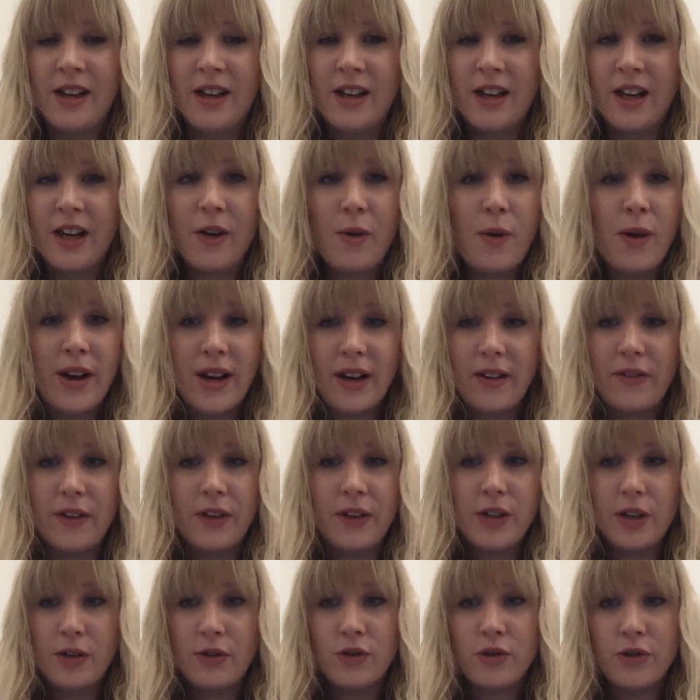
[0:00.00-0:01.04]
if you
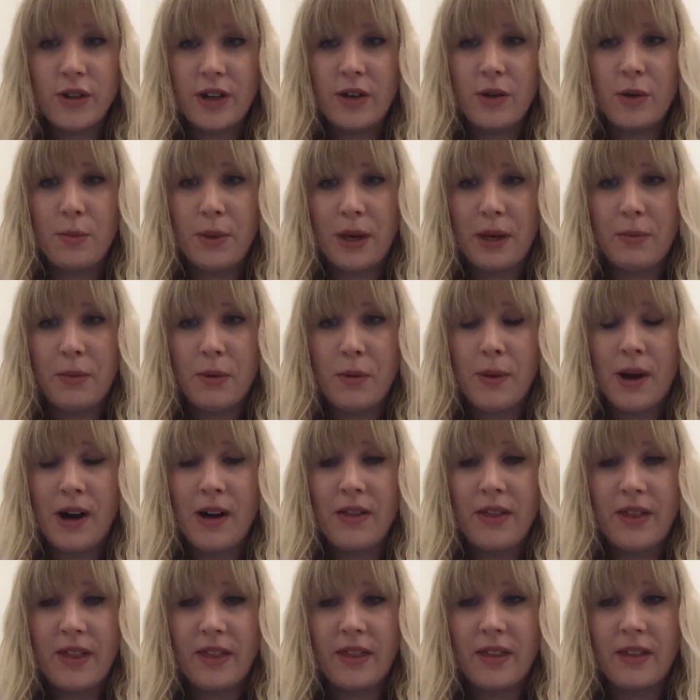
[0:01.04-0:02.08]
don't treat your people
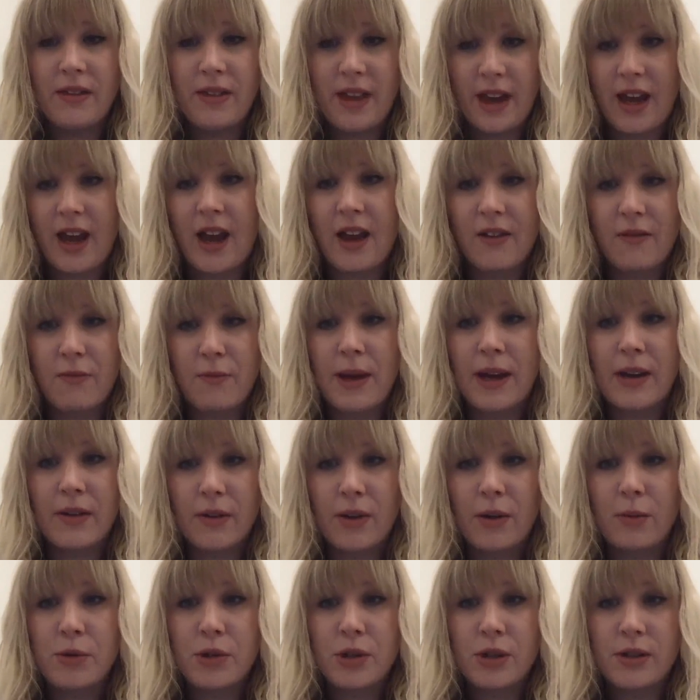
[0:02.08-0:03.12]
well, they have better
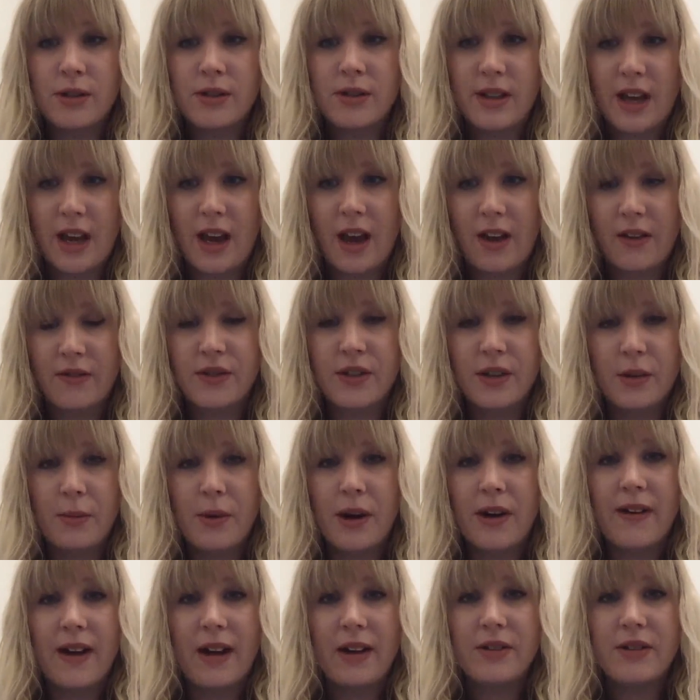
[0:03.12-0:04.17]
options. They have
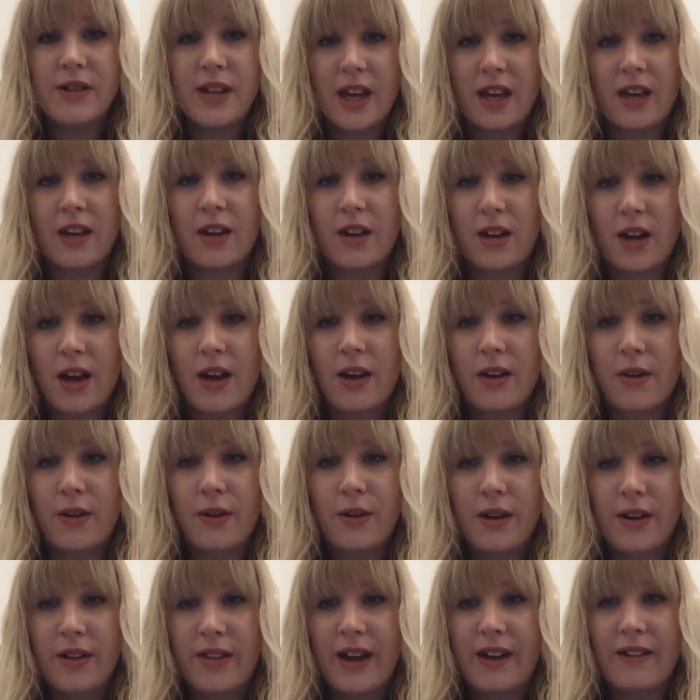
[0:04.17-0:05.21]
somewhere else they can go.
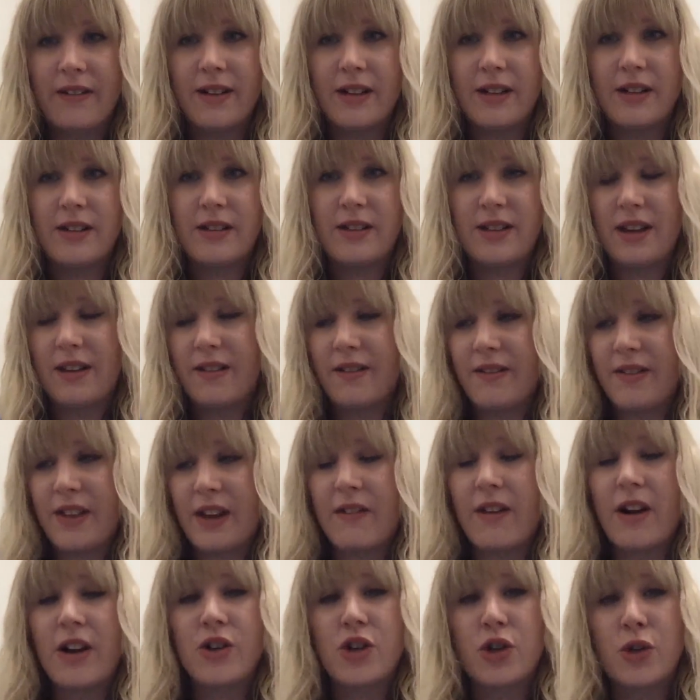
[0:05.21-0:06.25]

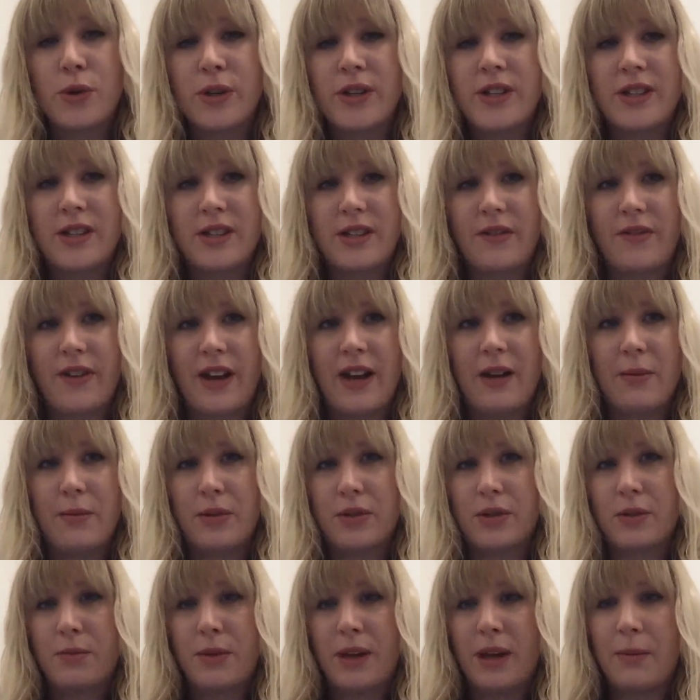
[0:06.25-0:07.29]
There are choices
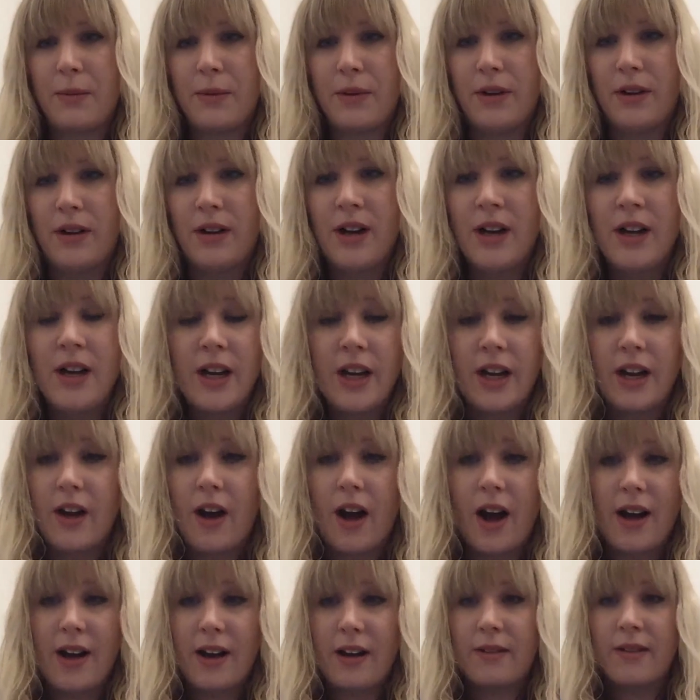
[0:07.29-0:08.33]
available to people.
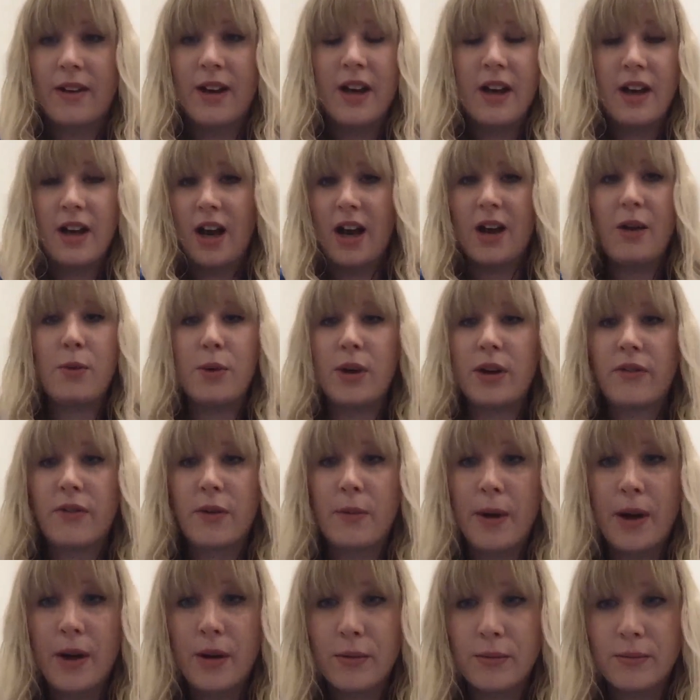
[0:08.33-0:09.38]
I work
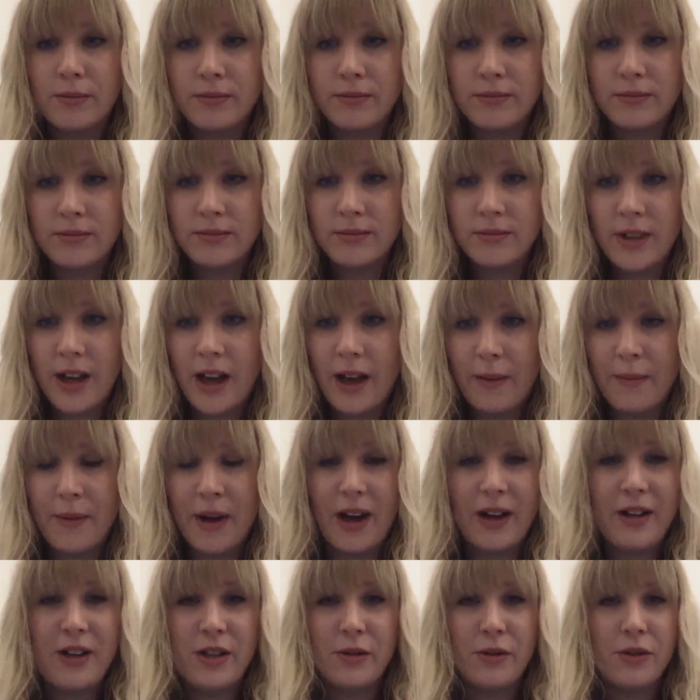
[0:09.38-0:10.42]
from home.
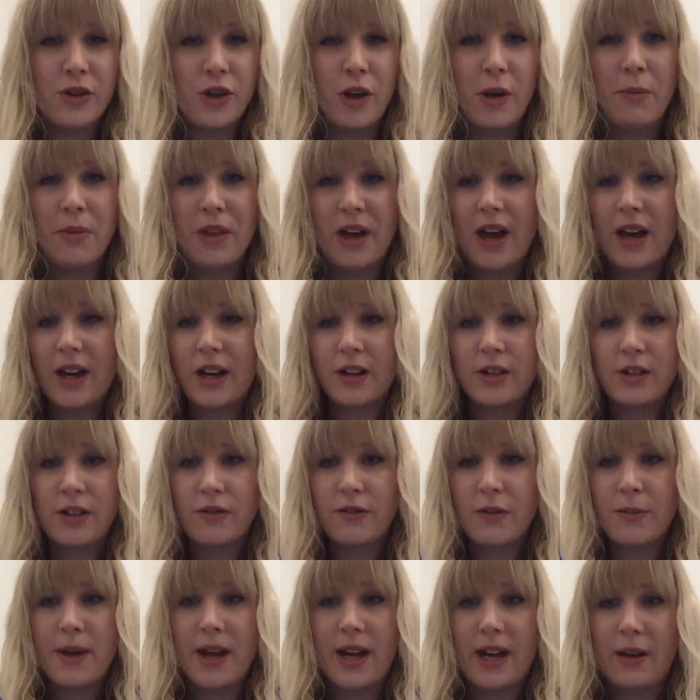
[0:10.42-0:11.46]
I do a job that I could do
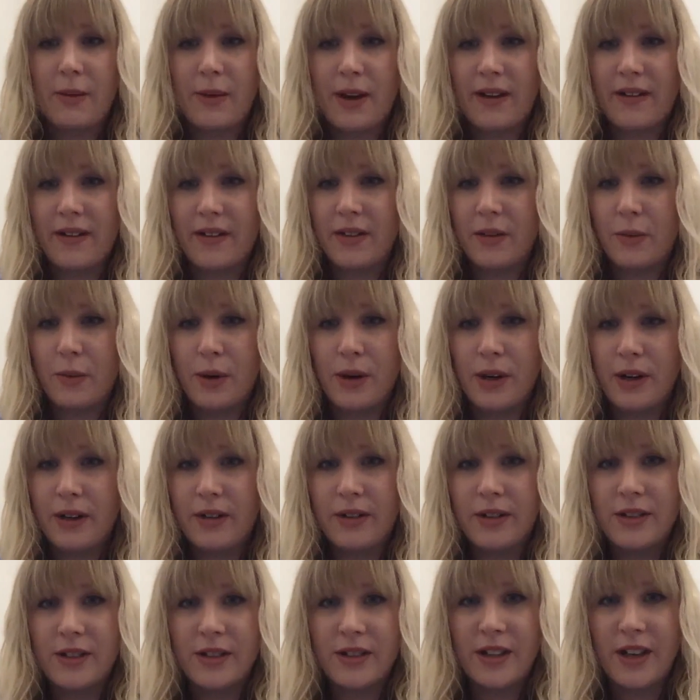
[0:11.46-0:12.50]
from anywhere in the
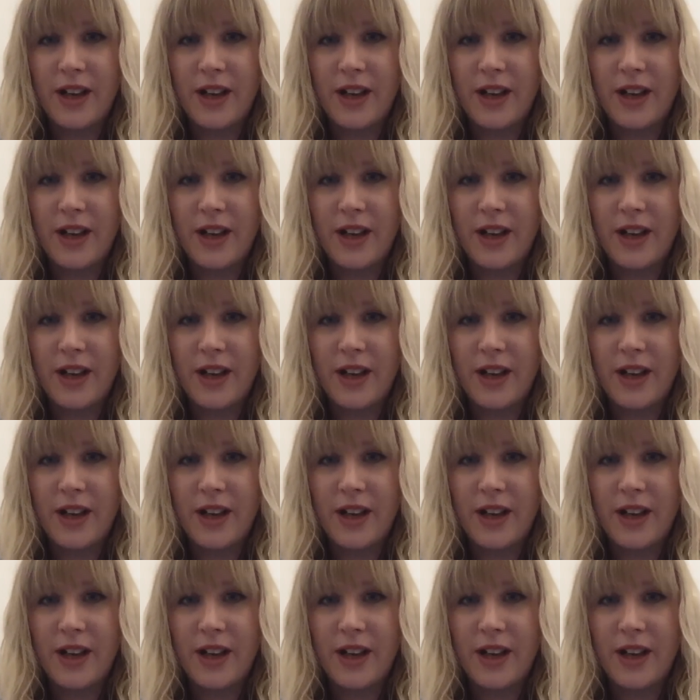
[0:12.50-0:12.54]
world,